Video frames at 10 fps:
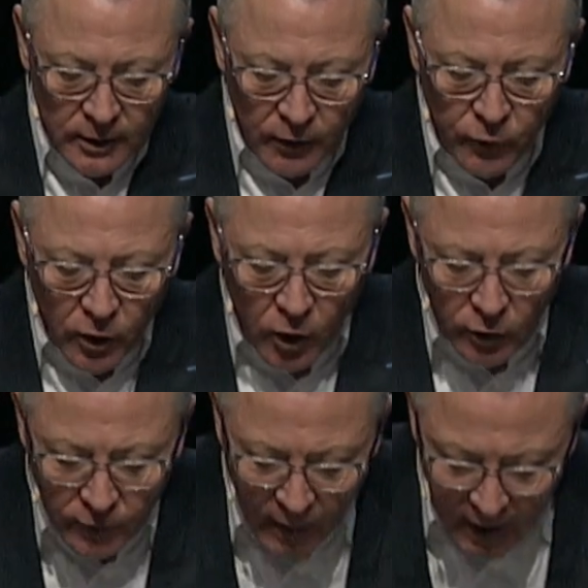Therefore,
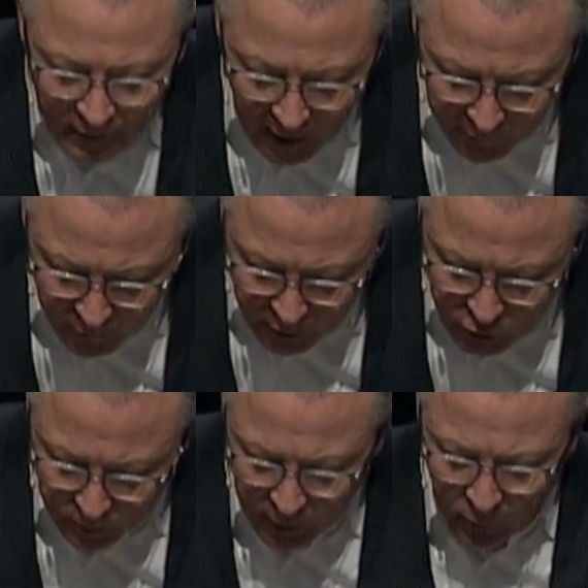cultivating
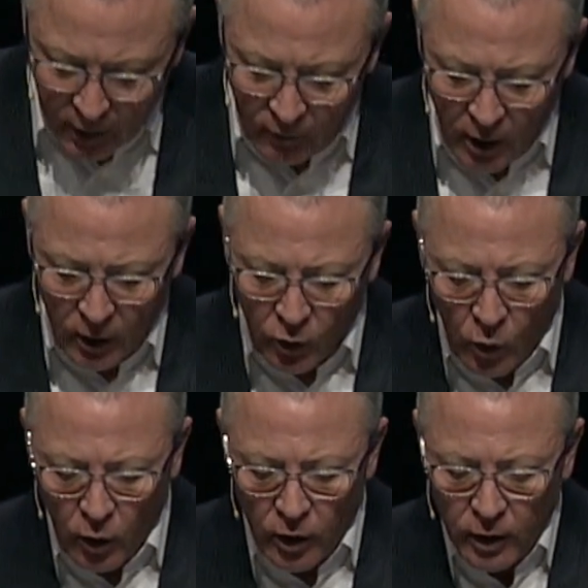thankfulness should be one of our
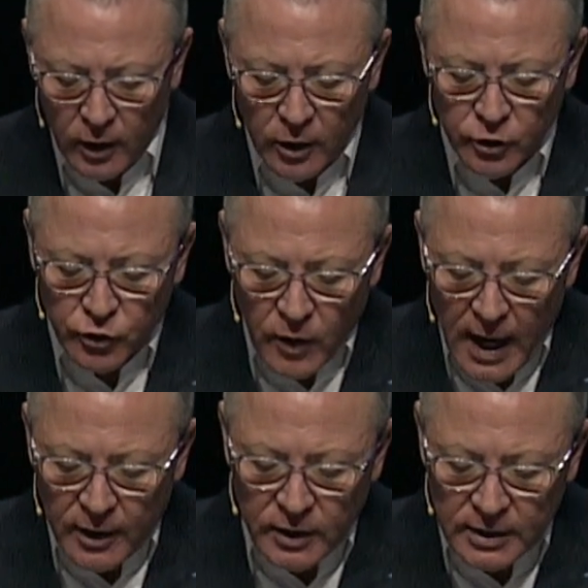core
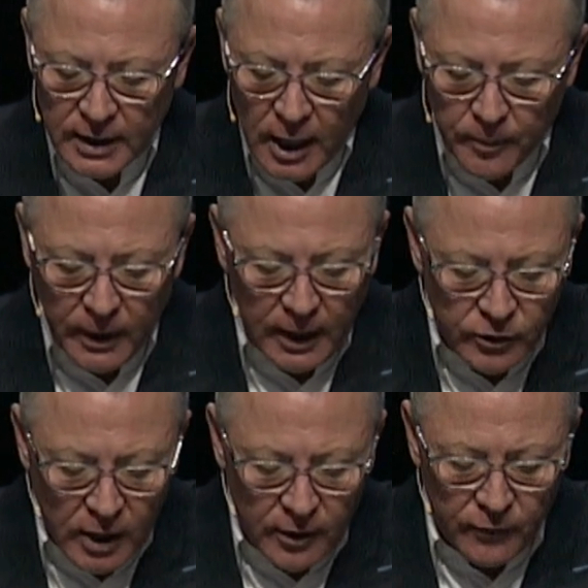strategies in helping
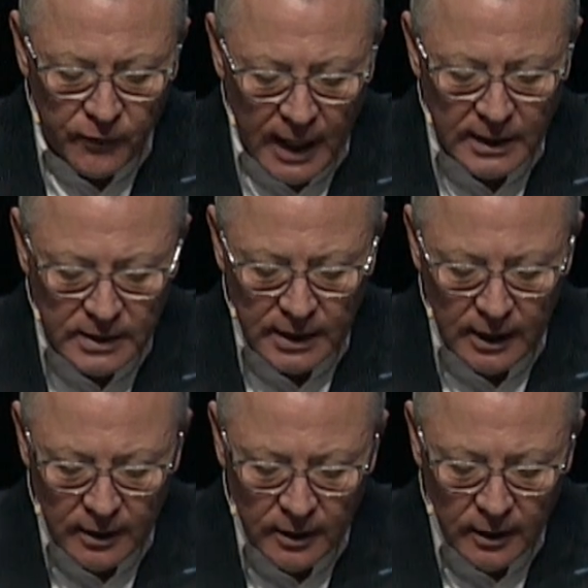each other fight
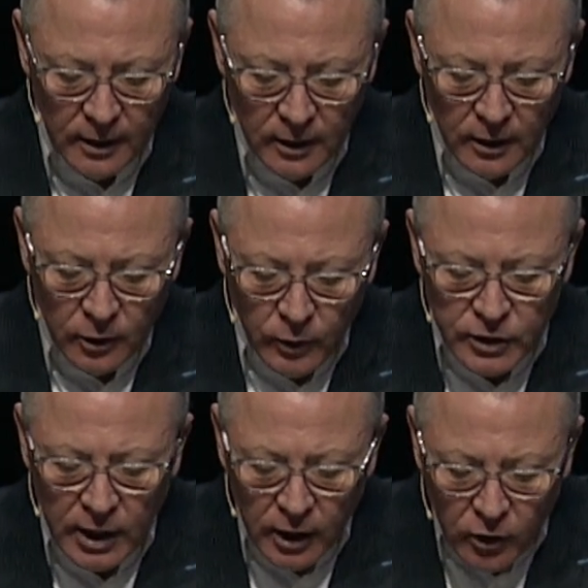sin. We
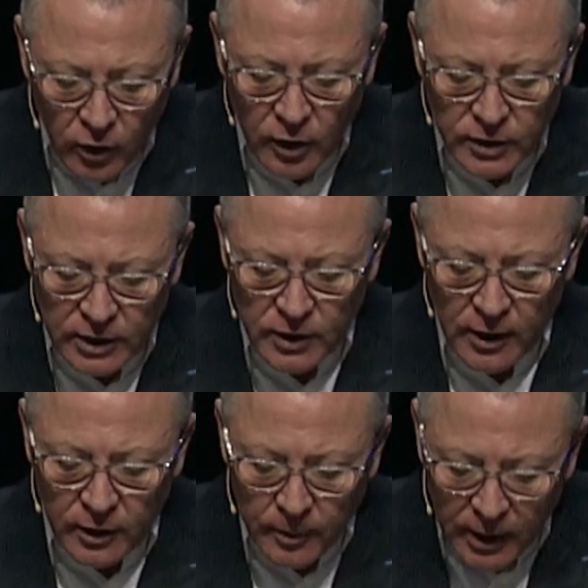should encourage each
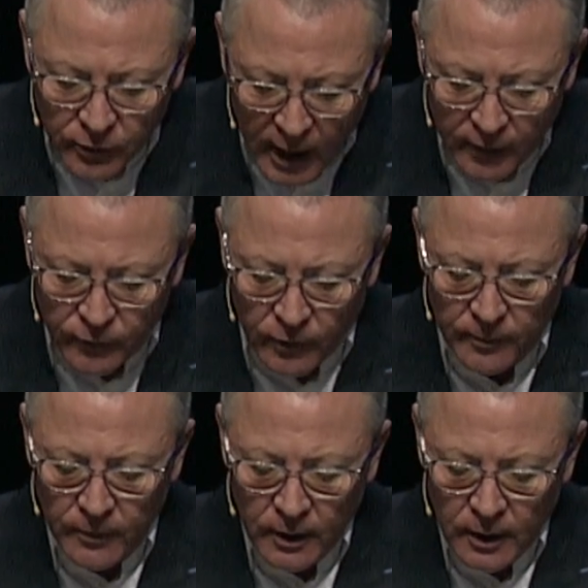other to be thankful.
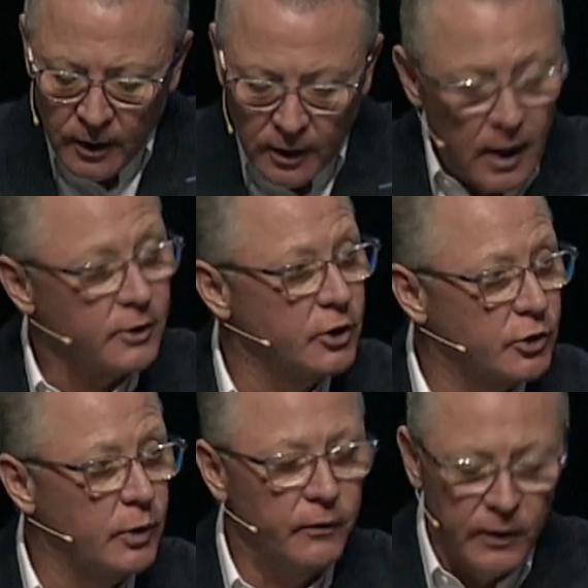
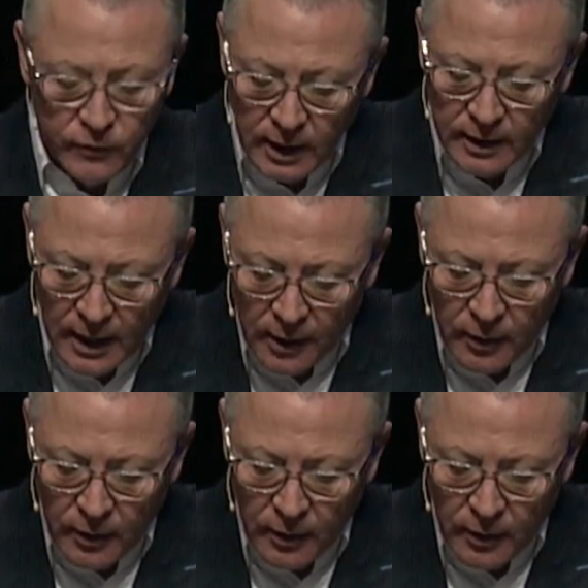Colossians 3:15 that I